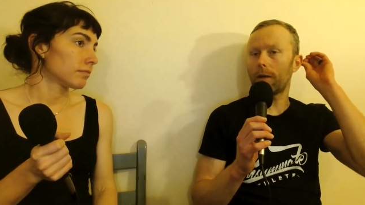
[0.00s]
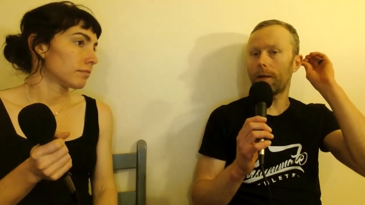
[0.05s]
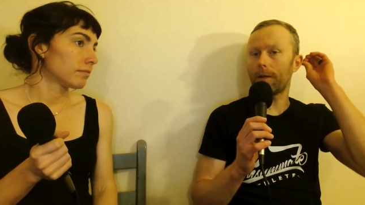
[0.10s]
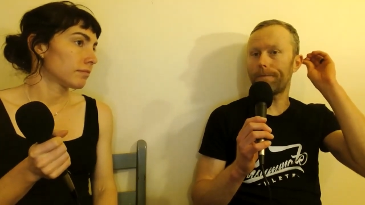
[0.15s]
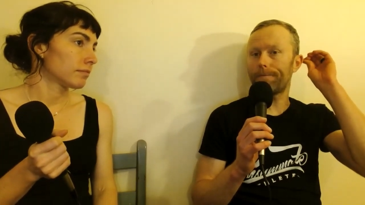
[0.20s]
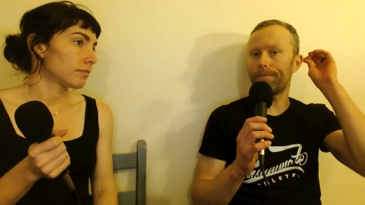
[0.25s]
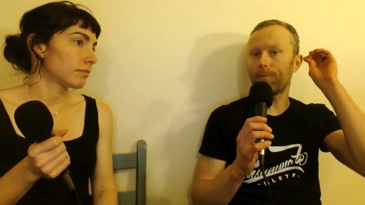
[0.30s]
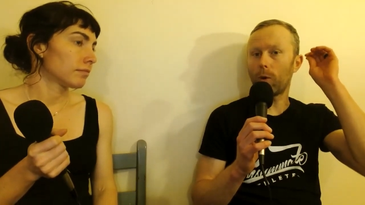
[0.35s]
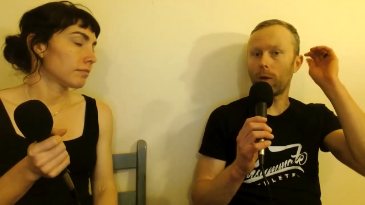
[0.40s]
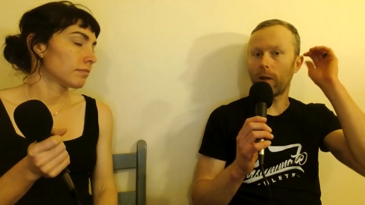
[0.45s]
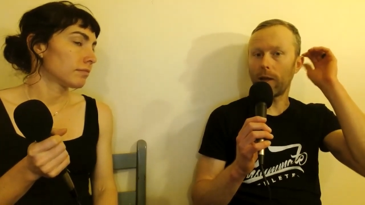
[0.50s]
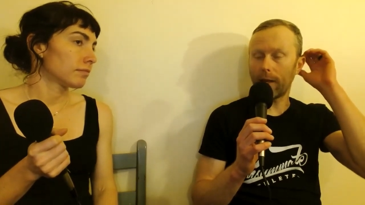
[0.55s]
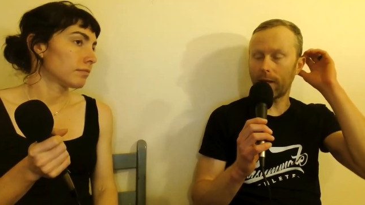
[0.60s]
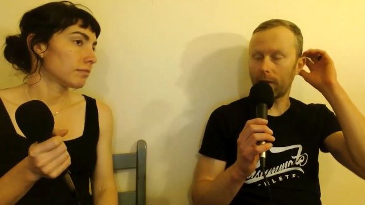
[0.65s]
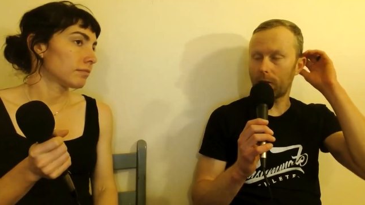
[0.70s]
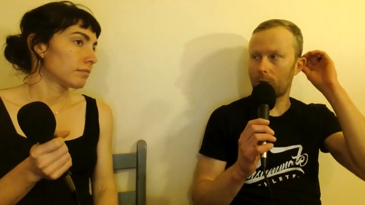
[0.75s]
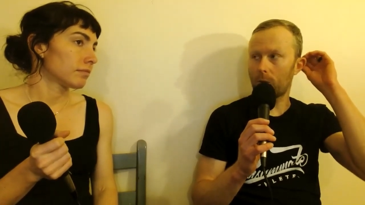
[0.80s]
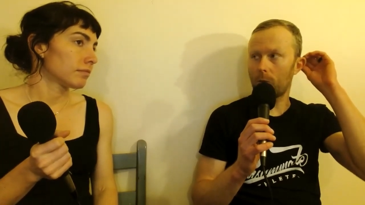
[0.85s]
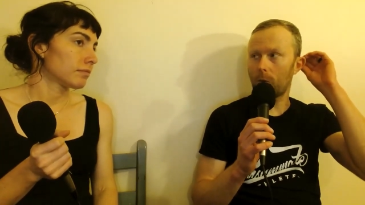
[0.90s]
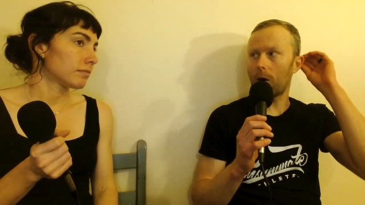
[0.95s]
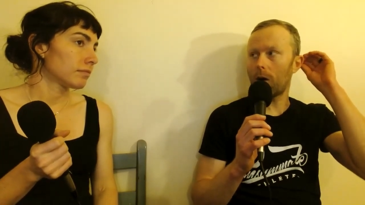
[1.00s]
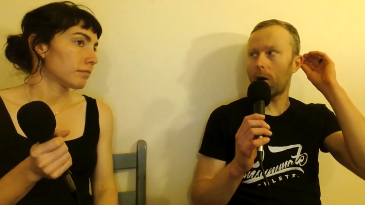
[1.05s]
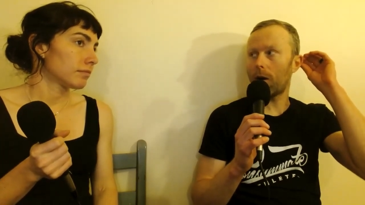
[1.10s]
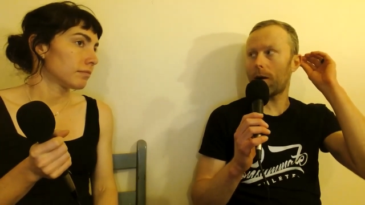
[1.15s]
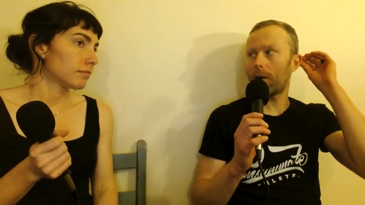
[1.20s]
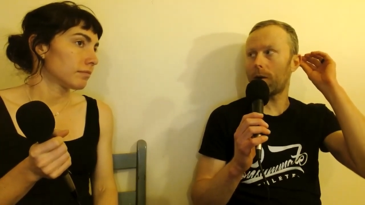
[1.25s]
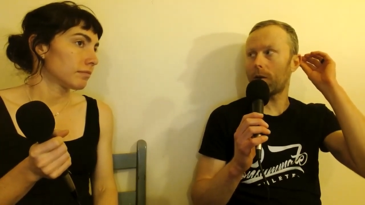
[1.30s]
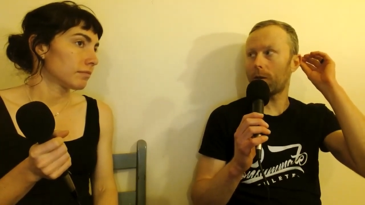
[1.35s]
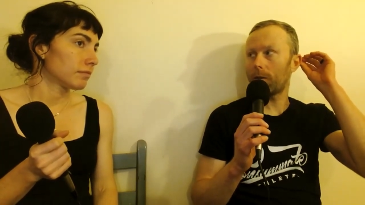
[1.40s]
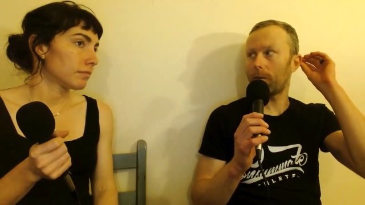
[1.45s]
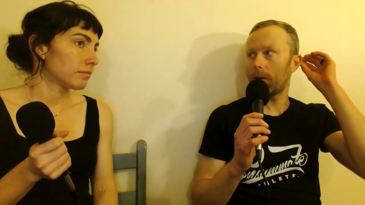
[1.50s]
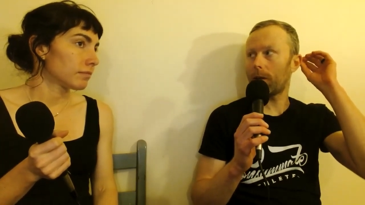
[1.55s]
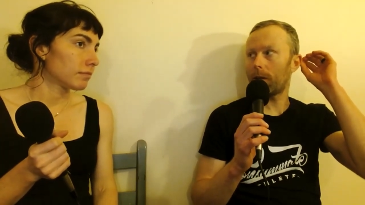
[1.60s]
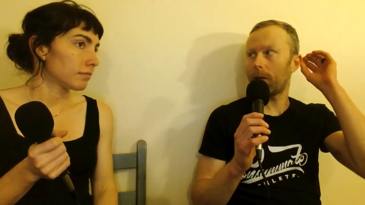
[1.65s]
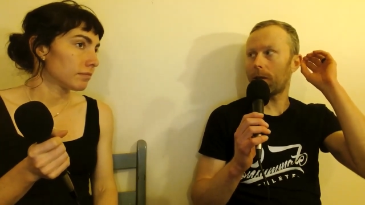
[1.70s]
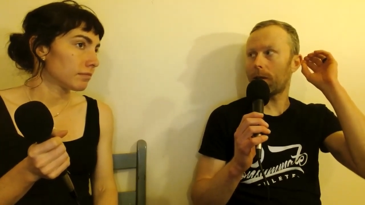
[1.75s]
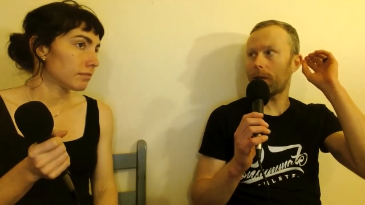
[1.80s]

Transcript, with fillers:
Speaker 1: a one leg squat or something